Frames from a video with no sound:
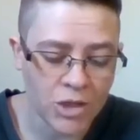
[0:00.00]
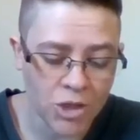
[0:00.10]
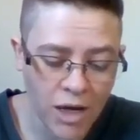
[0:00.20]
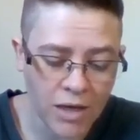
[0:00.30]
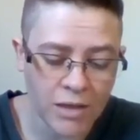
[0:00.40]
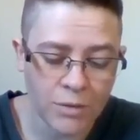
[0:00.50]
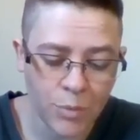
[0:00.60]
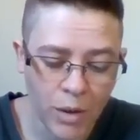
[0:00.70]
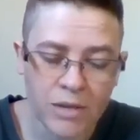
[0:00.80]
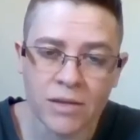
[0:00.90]
shaggy
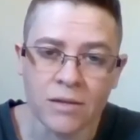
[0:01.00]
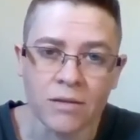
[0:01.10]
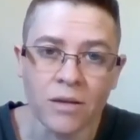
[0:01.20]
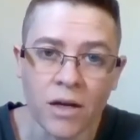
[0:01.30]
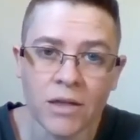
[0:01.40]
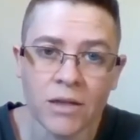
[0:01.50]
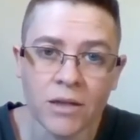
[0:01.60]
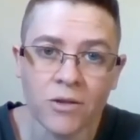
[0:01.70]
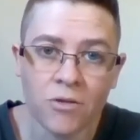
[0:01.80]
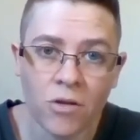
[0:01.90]
bison lying
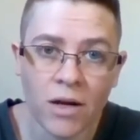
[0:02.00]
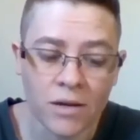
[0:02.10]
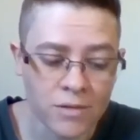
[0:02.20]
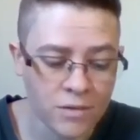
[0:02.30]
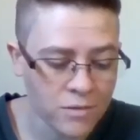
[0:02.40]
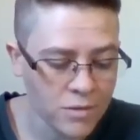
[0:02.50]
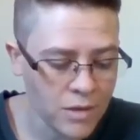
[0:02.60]
in the grass.